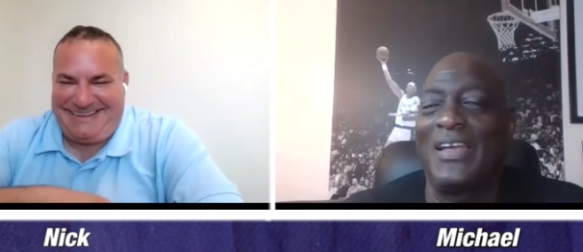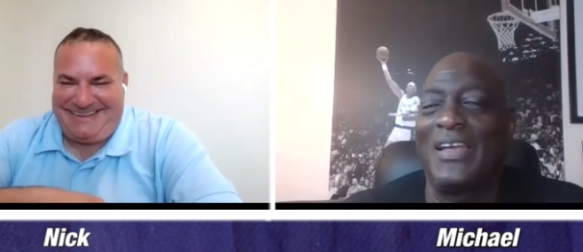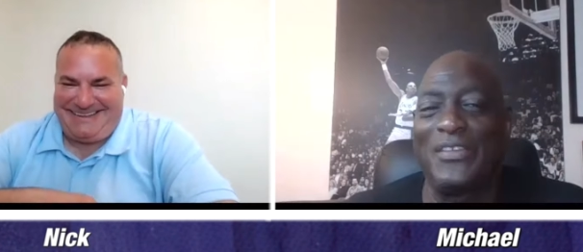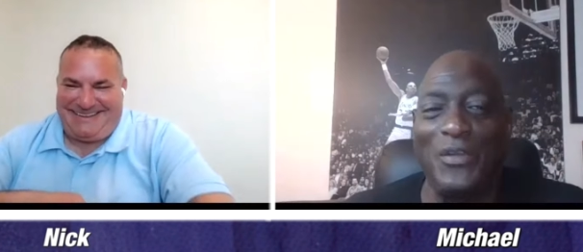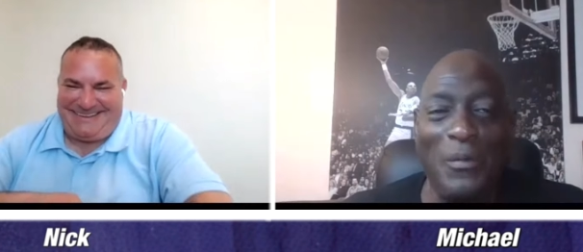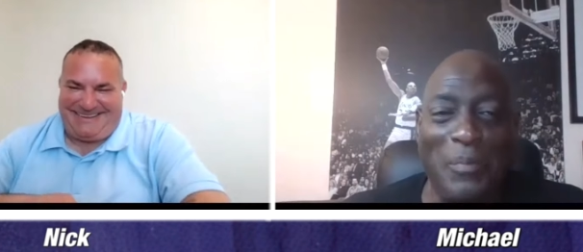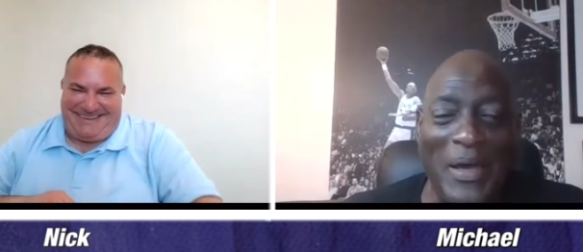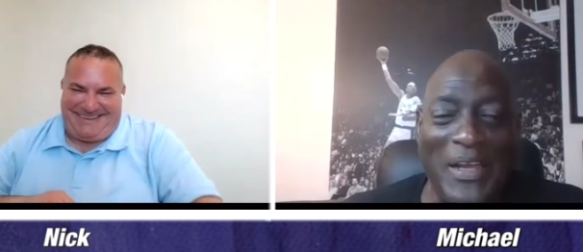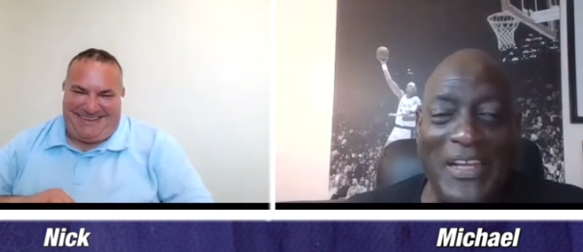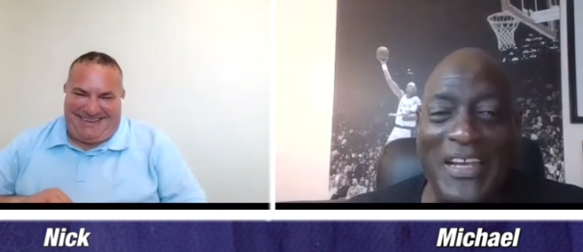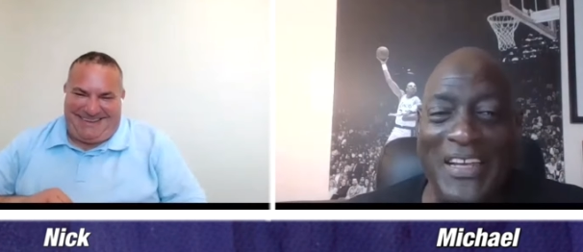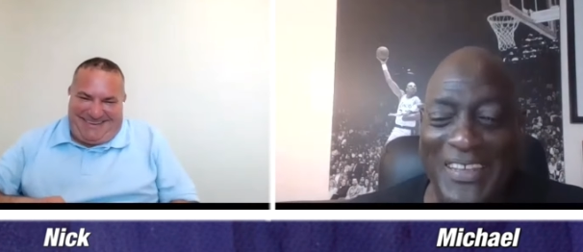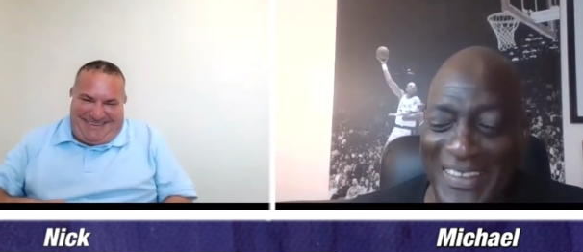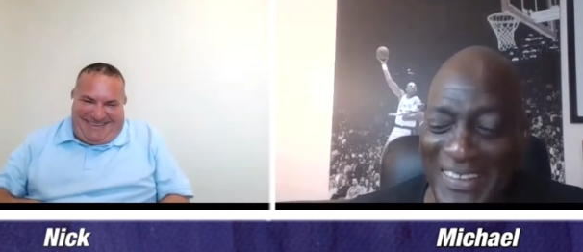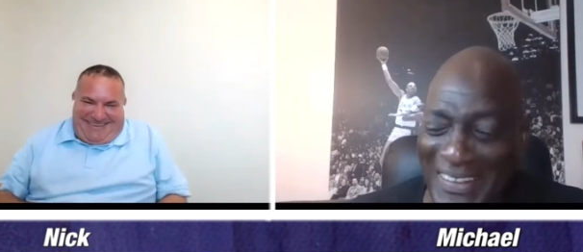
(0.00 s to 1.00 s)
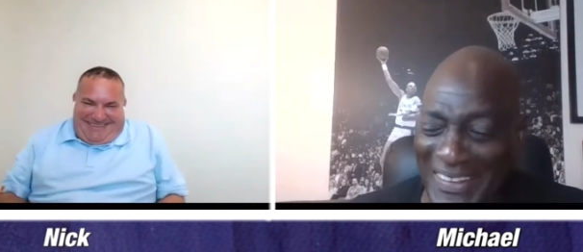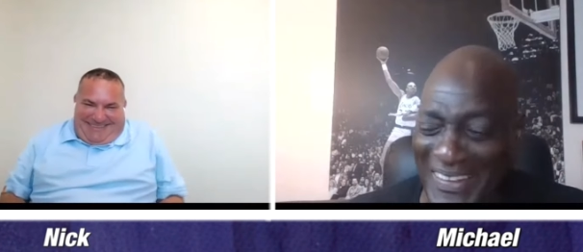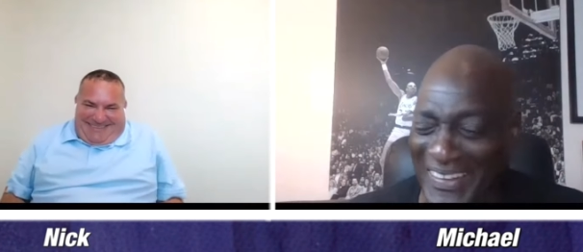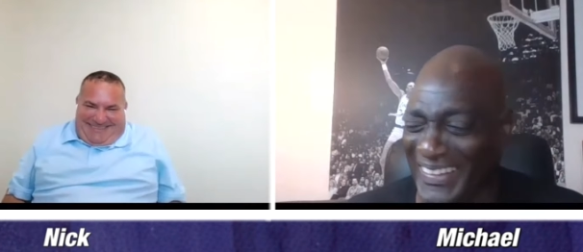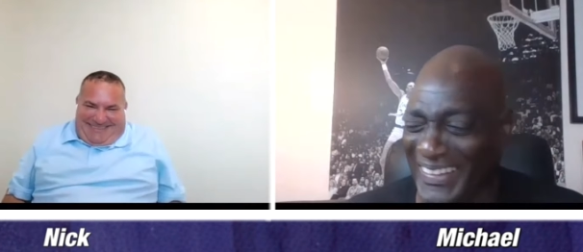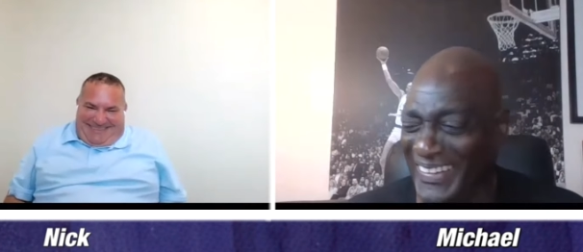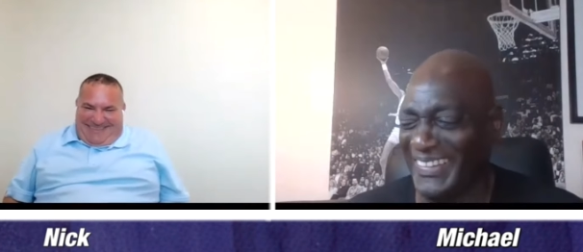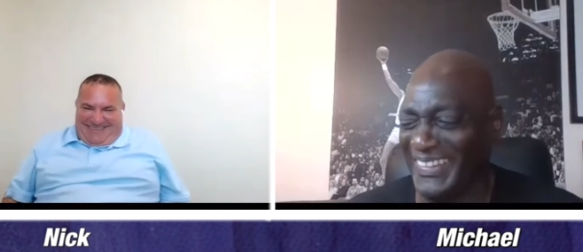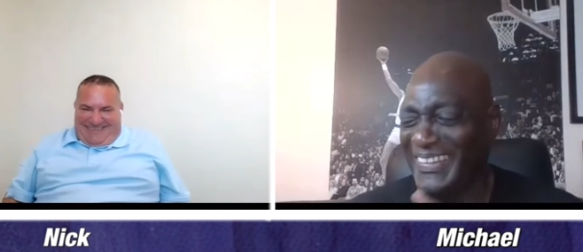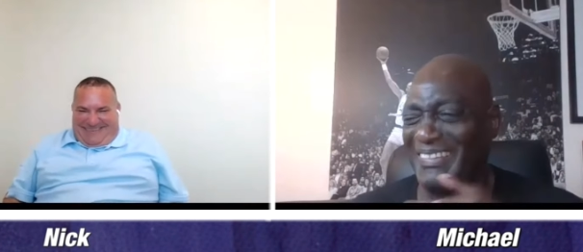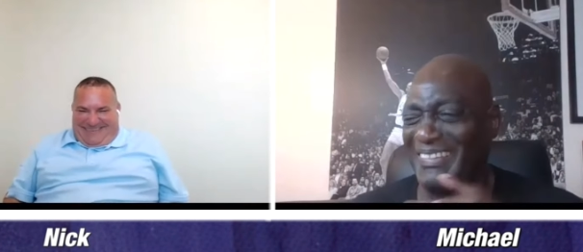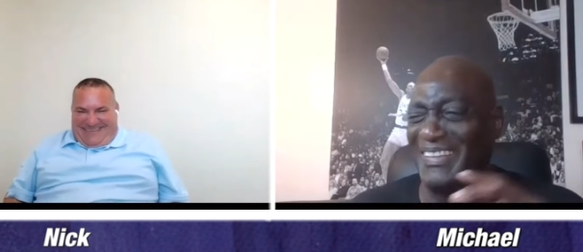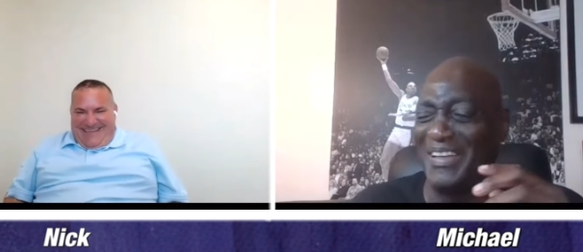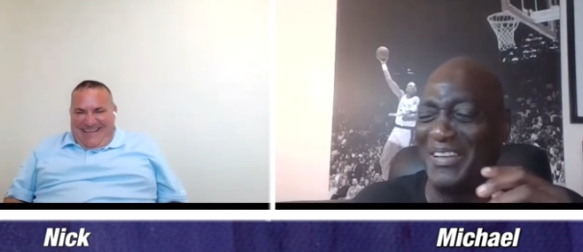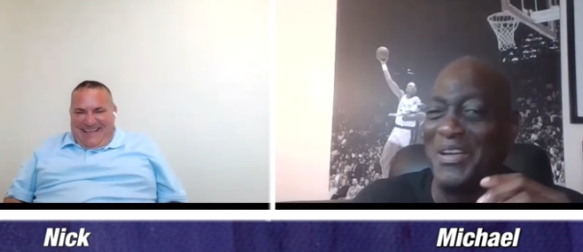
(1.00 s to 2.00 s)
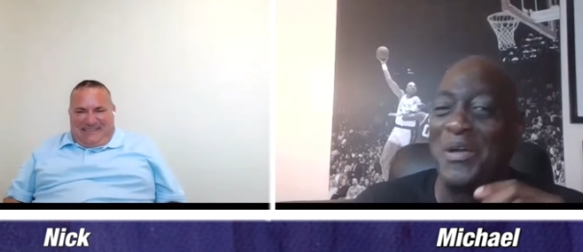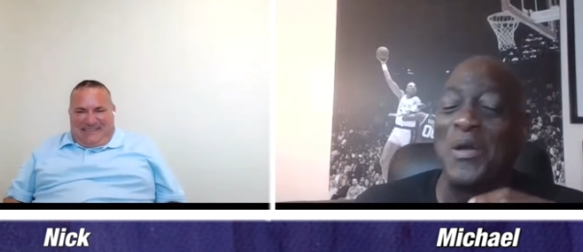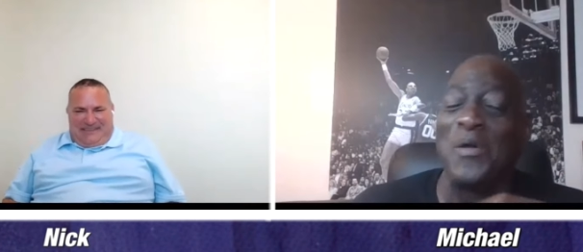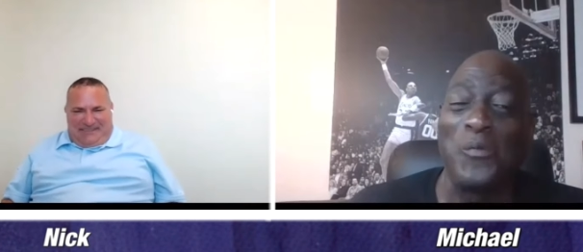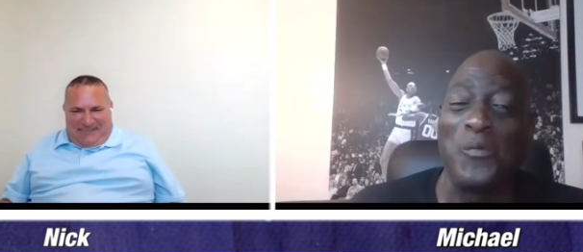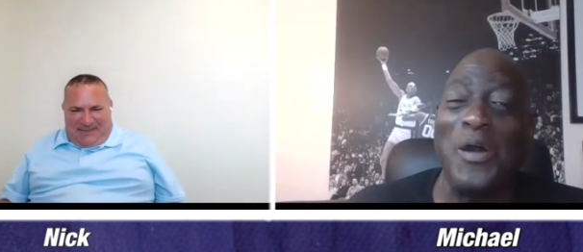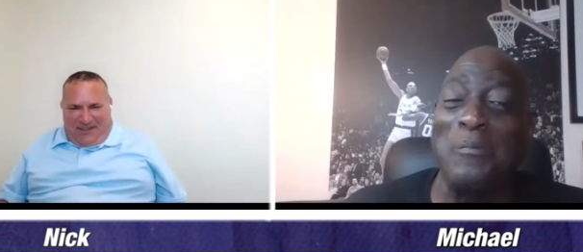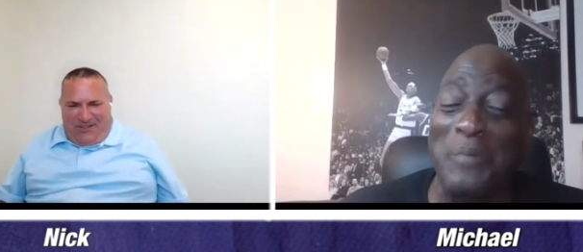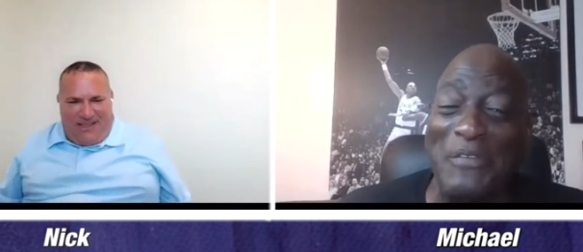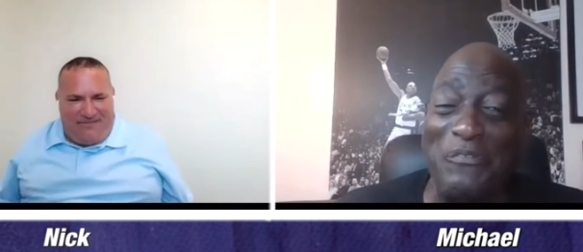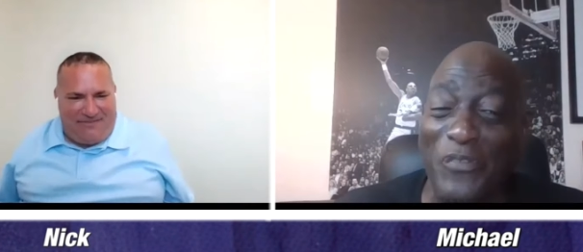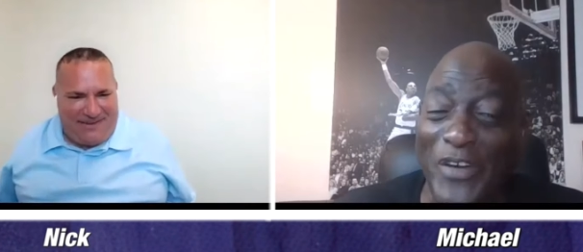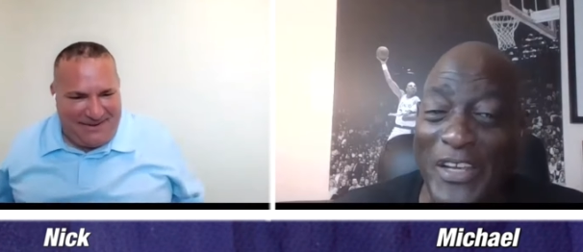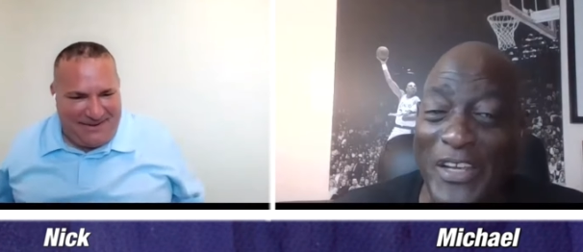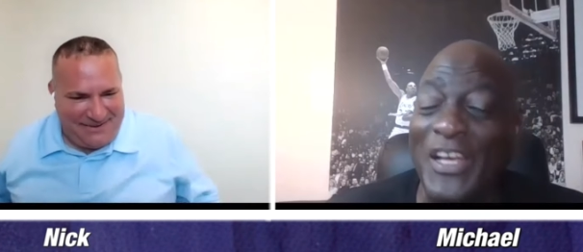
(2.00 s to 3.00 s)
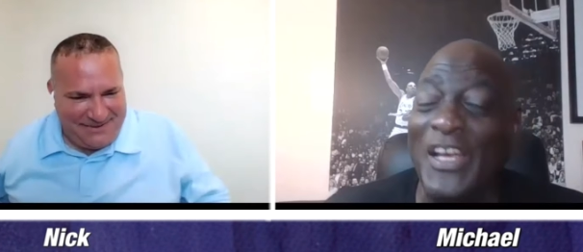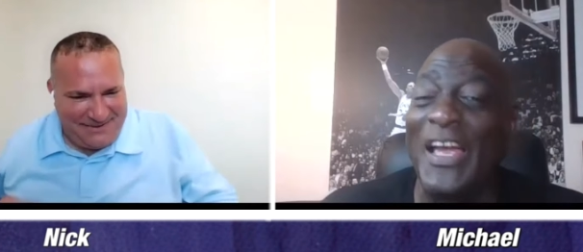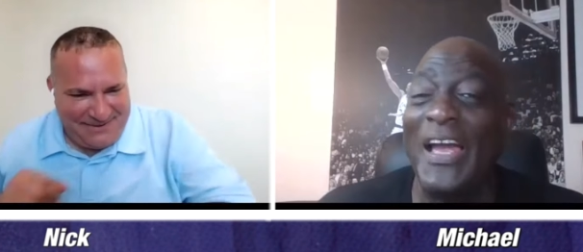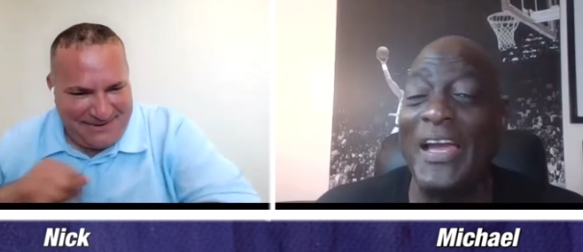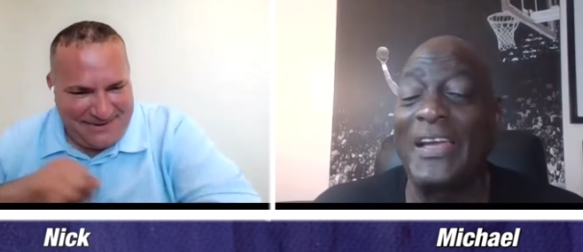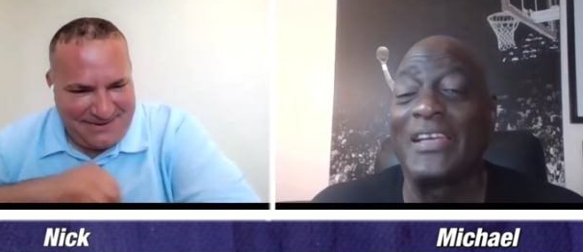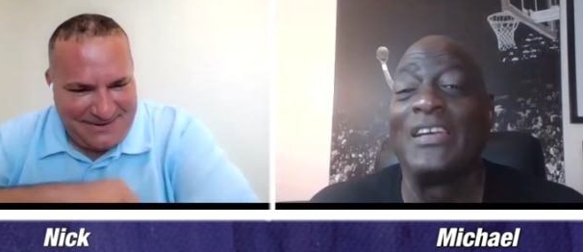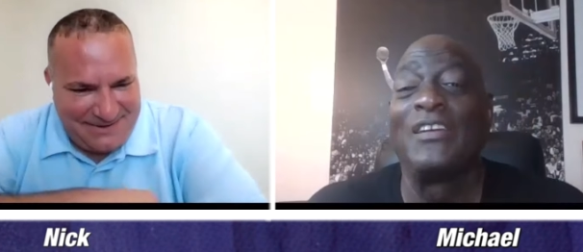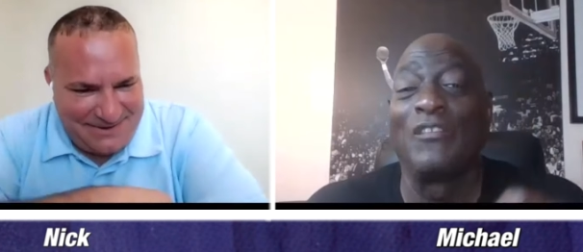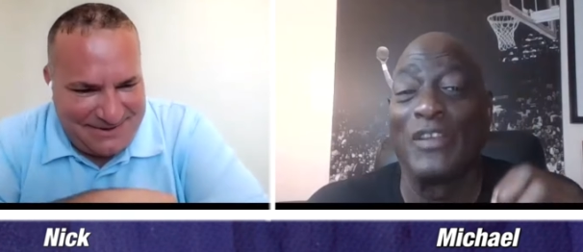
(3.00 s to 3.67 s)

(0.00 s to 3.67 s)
Speaker 1: and nobody is he still living? Hey,